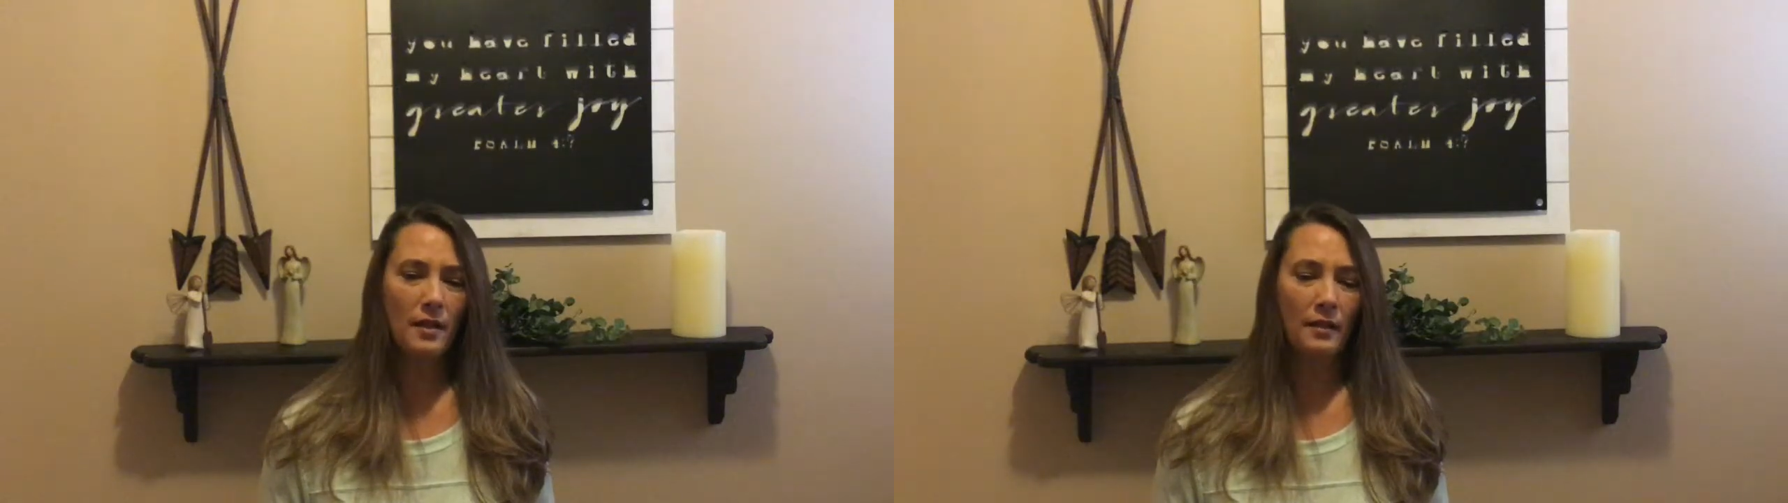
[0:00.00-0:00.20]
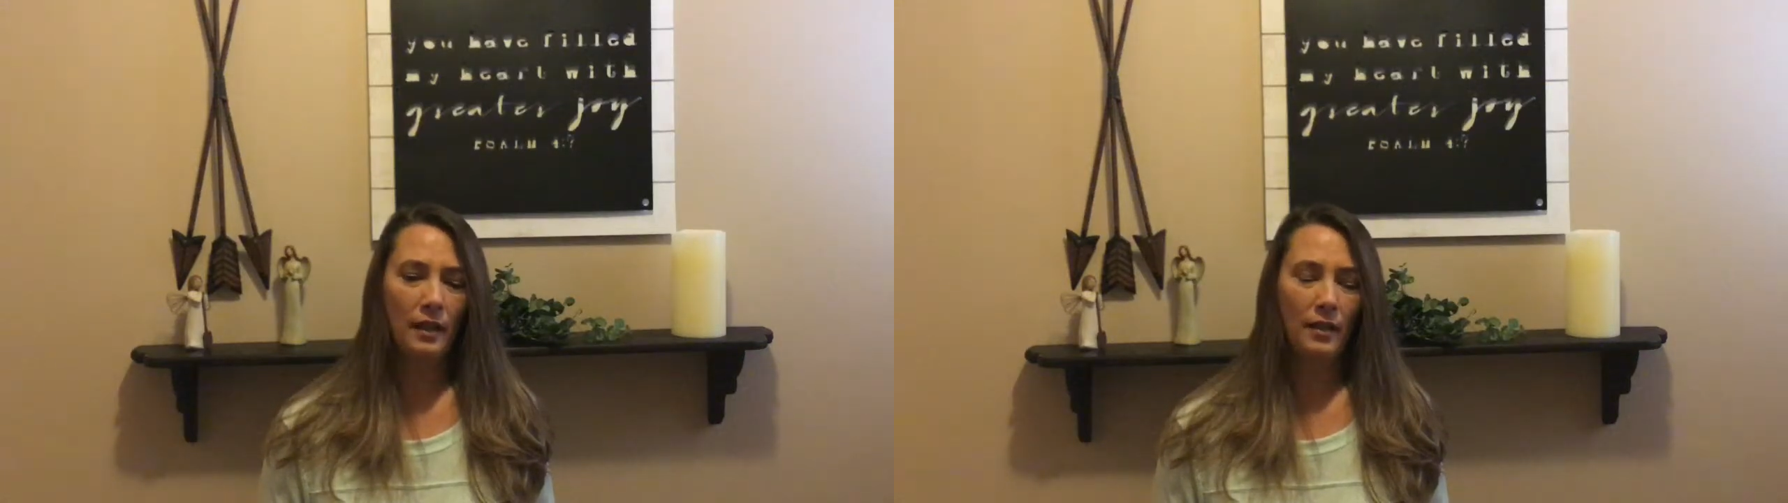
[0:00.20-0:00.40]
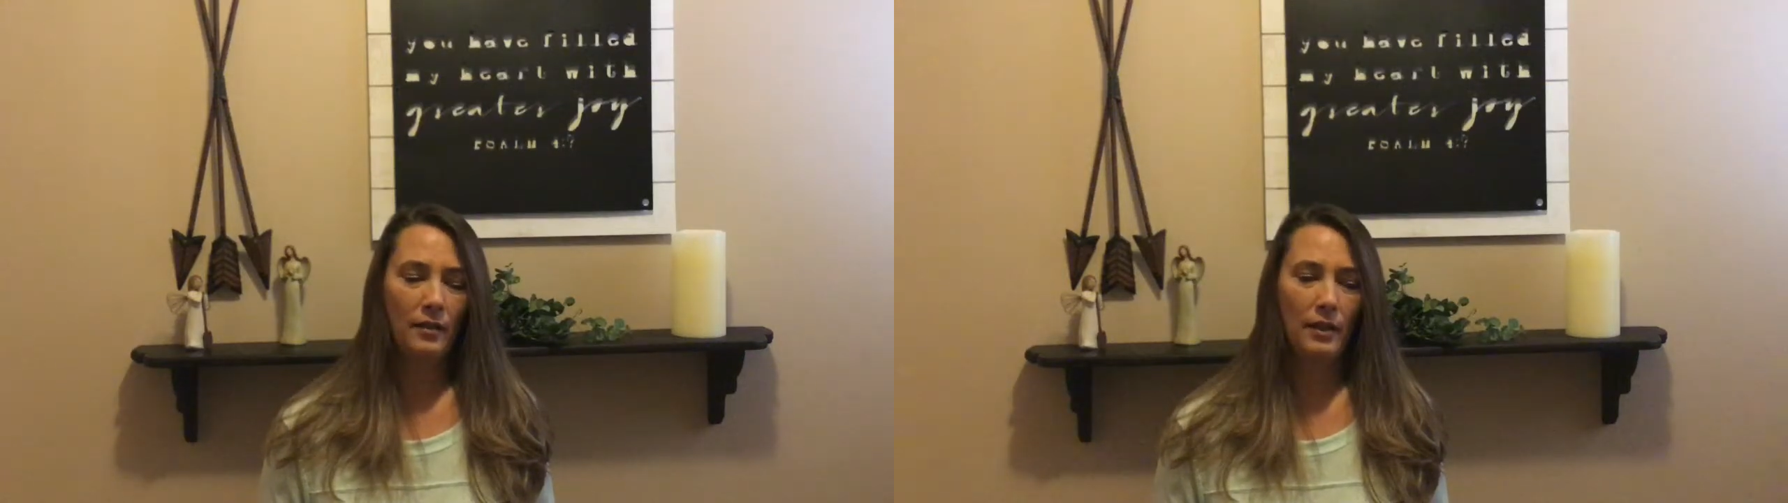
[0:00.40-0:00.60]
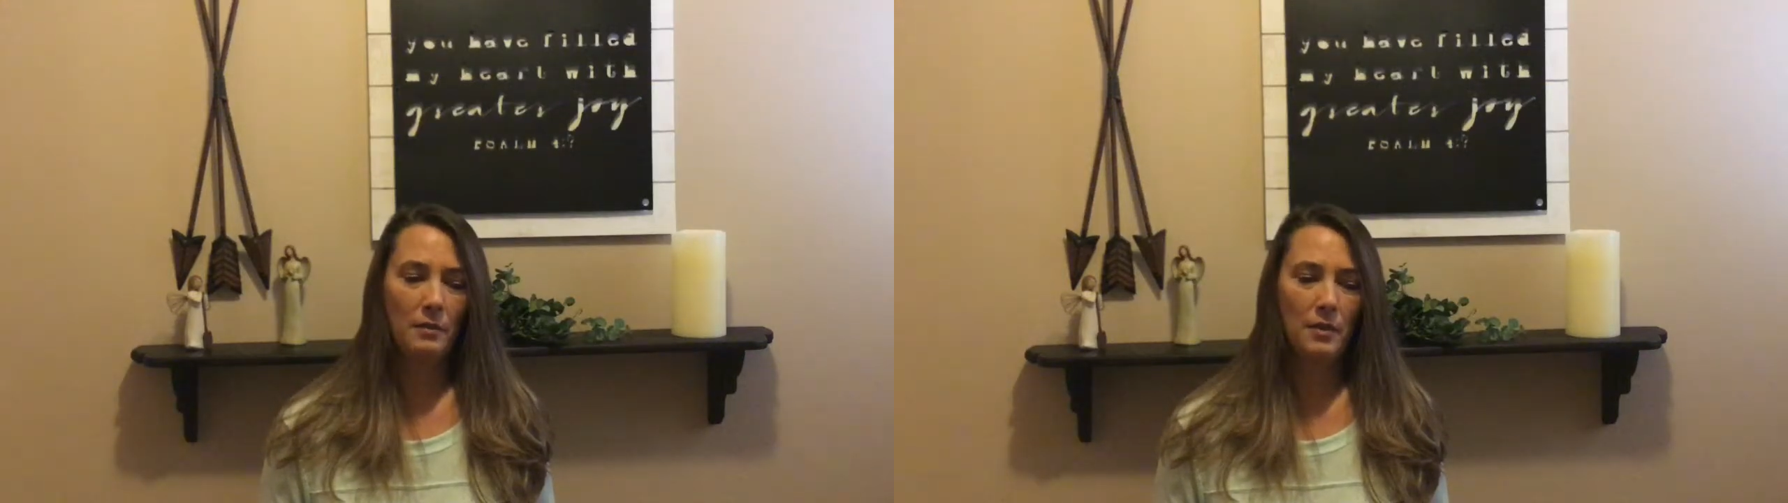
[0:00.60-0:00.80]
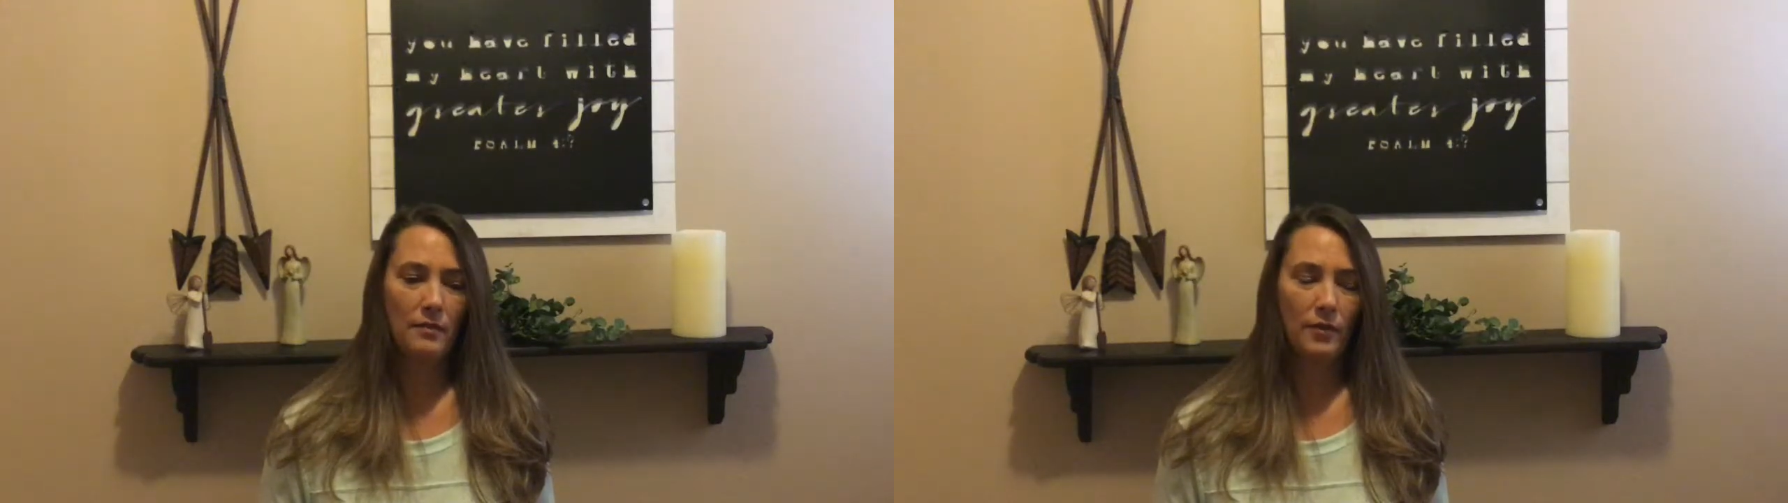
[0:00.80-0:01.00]
on there
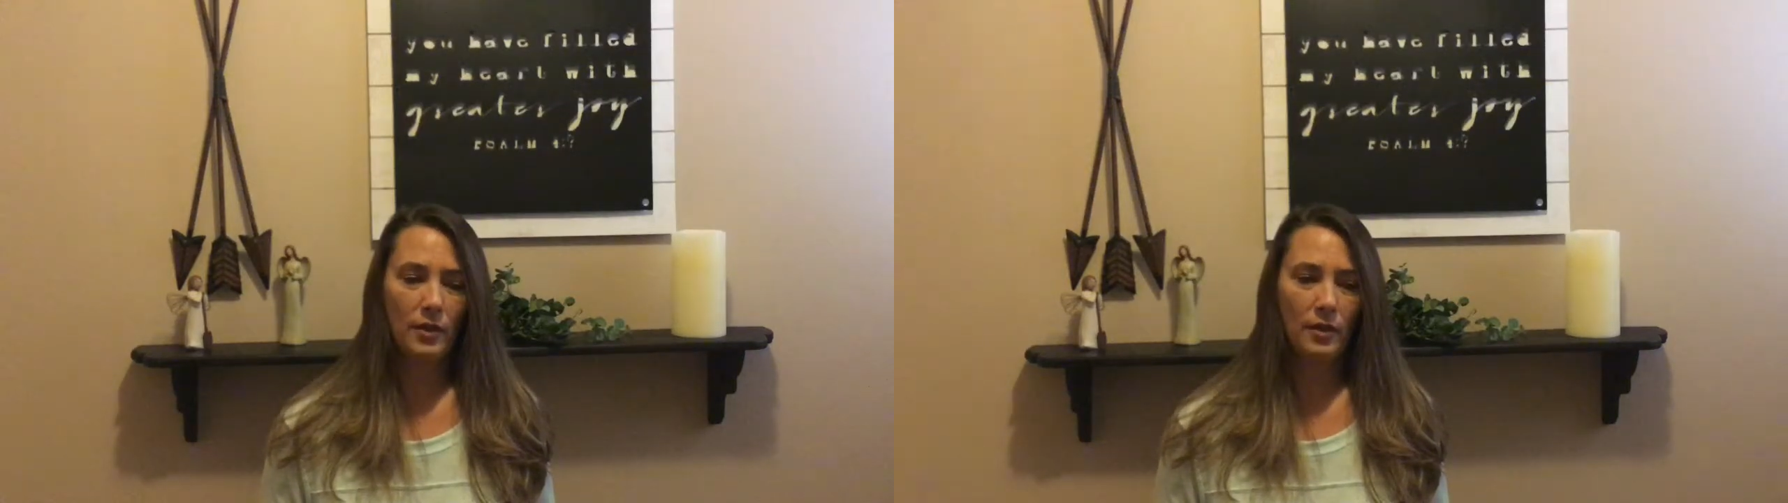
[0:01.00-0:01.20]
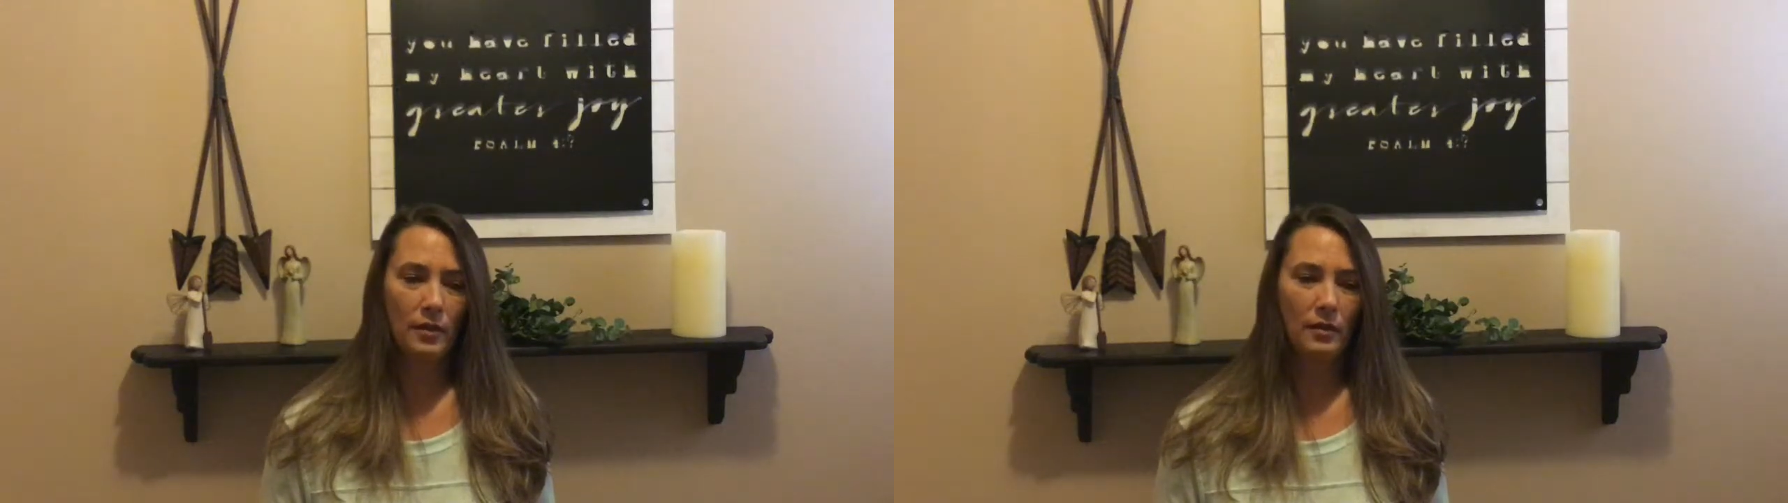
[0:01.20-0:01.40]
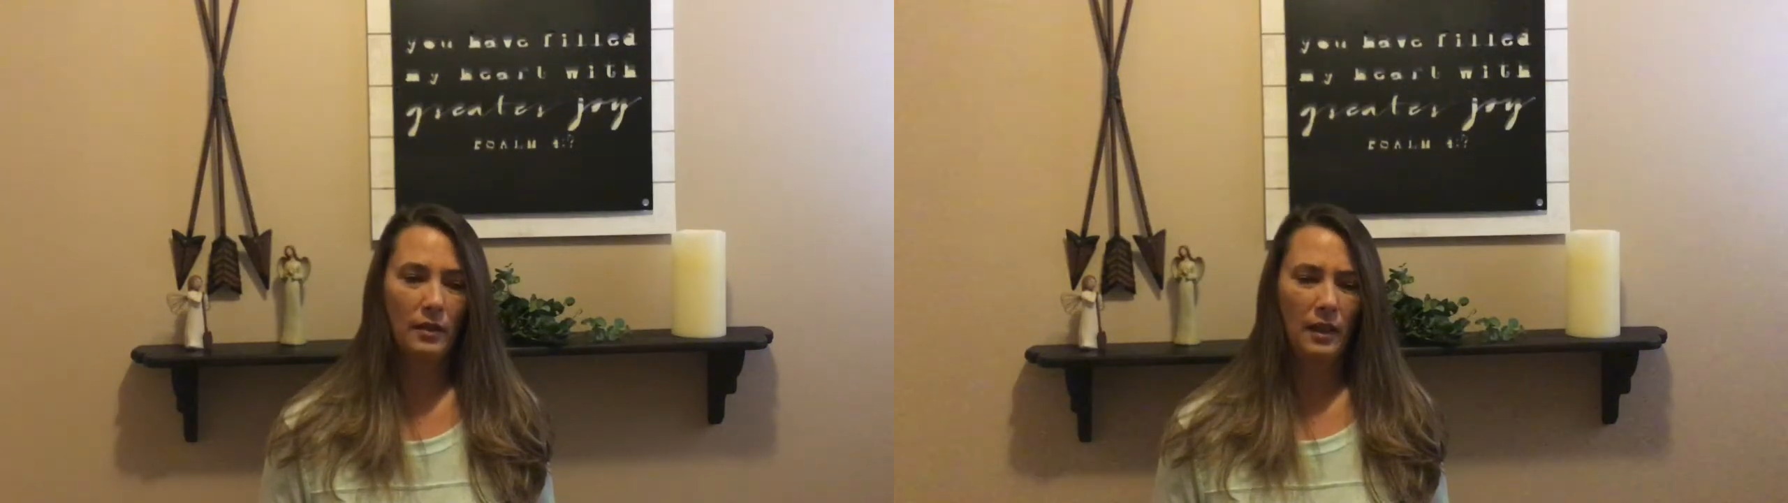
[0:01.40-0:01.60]
that was for,